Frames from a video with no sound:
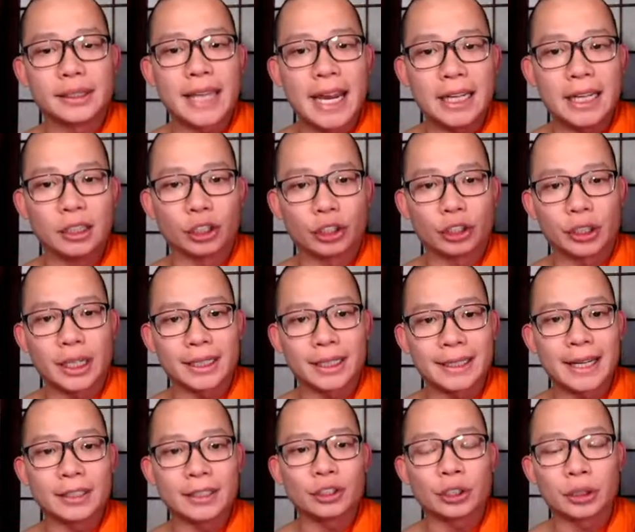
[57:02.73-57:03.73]
tailored
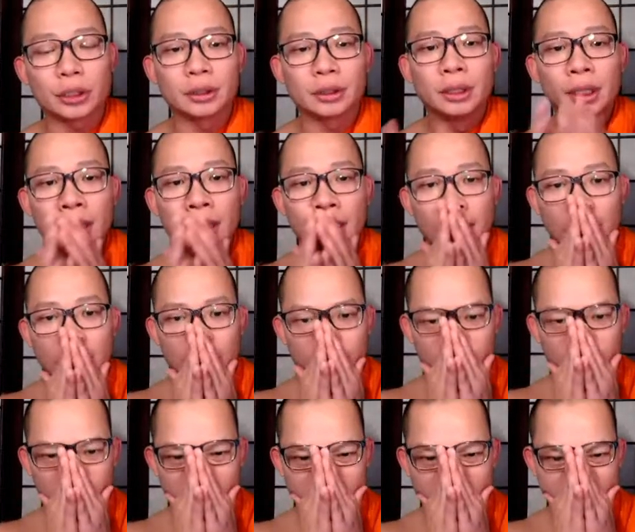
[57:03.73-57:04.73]
attention
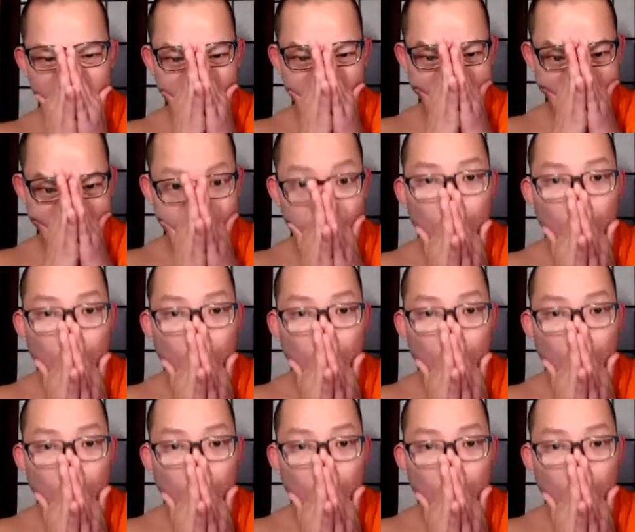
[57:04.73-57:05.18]
for their